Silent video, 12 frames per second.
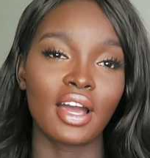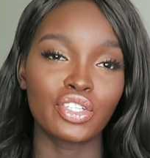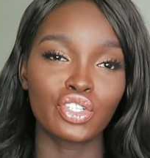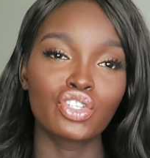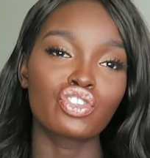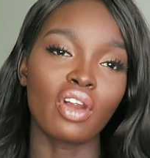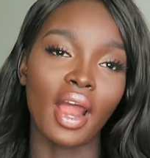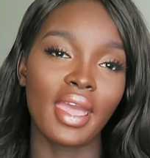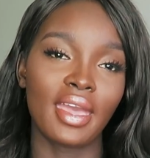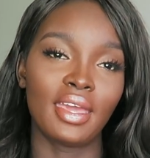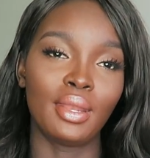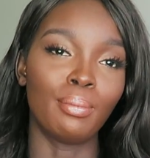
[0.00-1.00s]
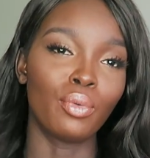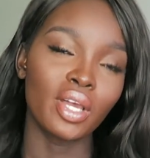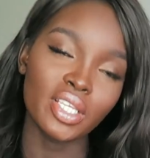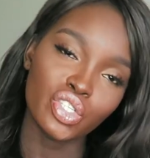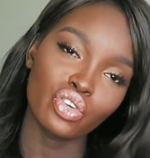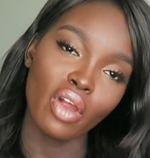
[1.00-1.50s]
I do try and
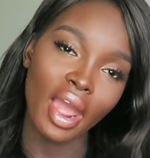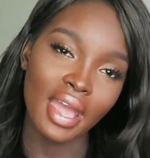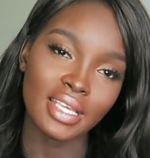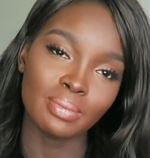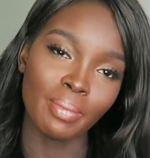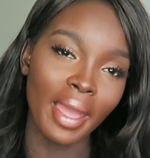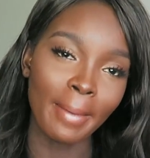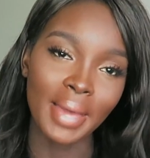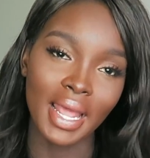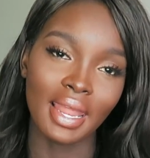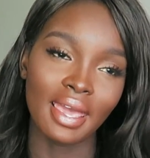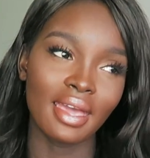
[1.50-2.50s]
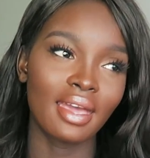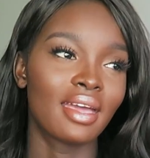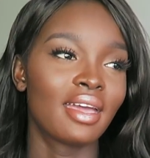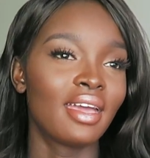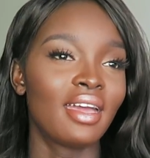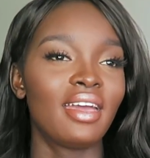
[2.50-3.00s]
moisturize my belly
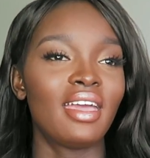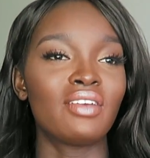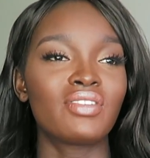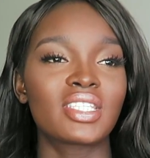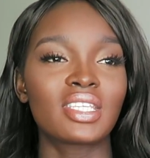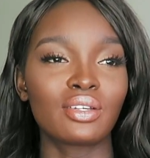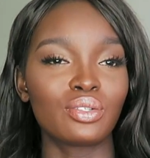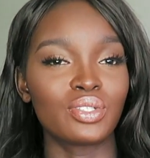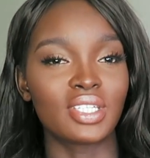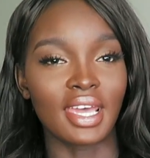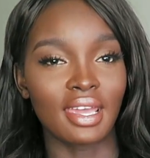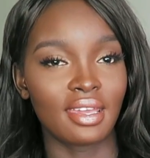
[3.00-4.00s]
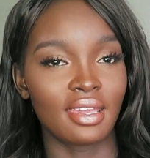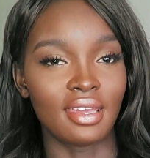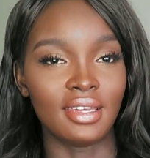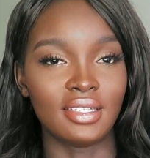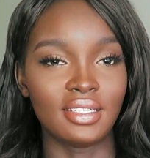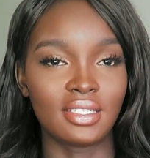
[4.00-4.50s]
every single day
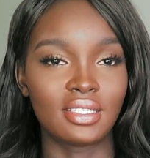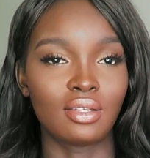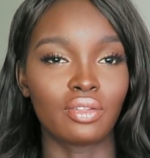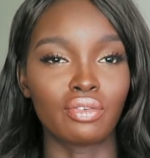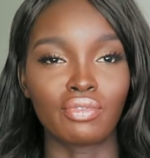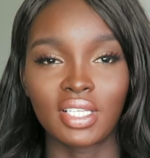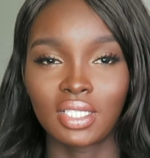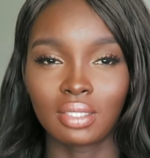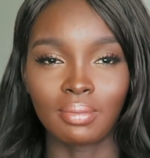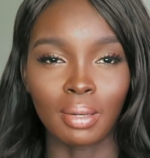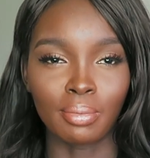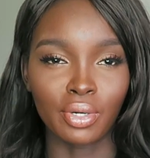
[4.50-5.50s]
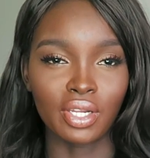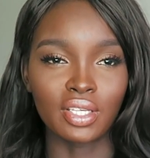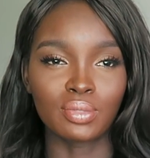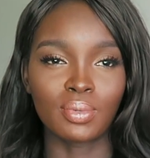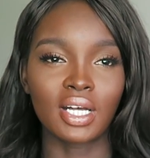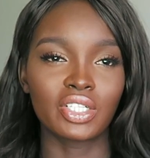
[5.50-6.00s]
and the rest of my body
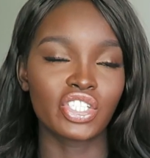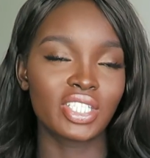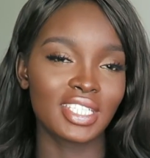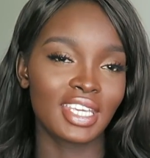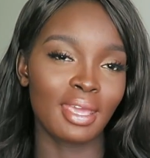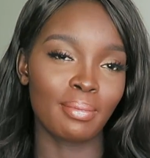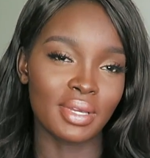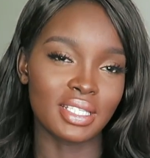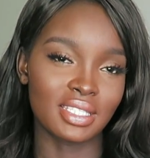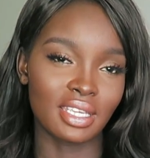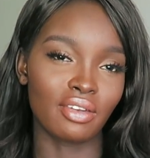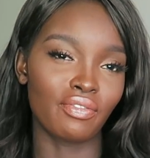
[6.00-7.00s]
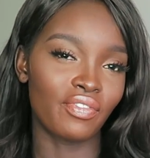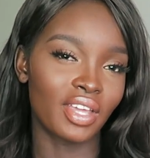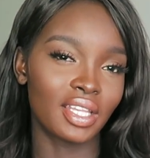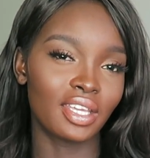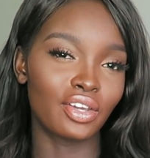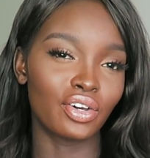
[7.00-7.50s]
as well, just to keep my skin
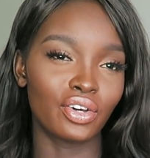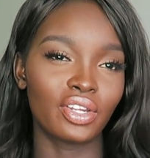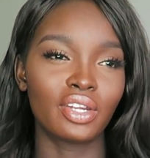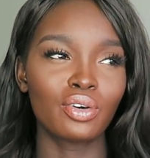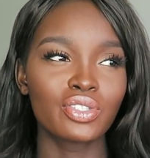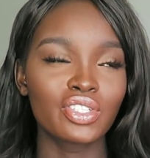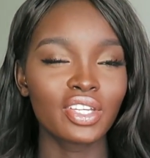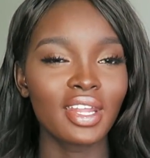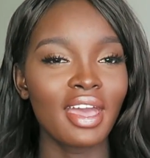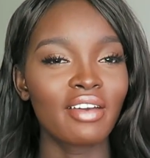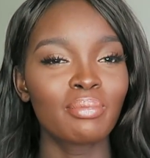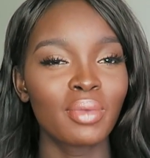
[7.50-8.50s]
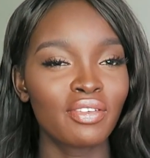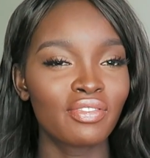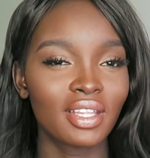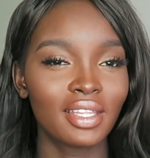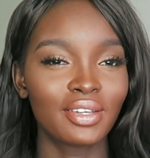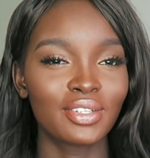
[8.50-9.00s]
feeling good and also to have me
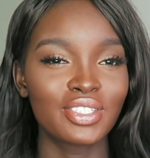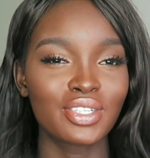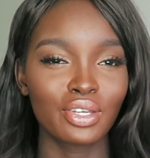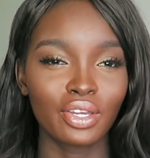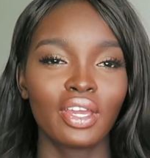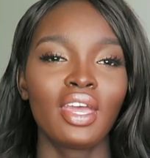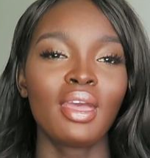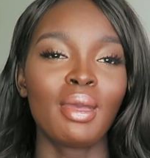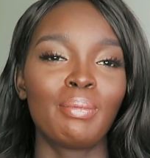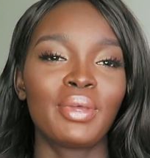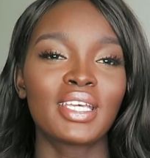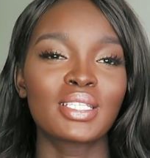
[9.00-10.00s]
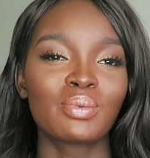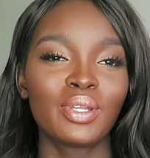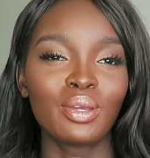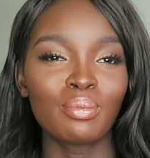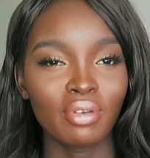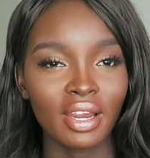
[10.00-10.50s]
feeling good too, because when you're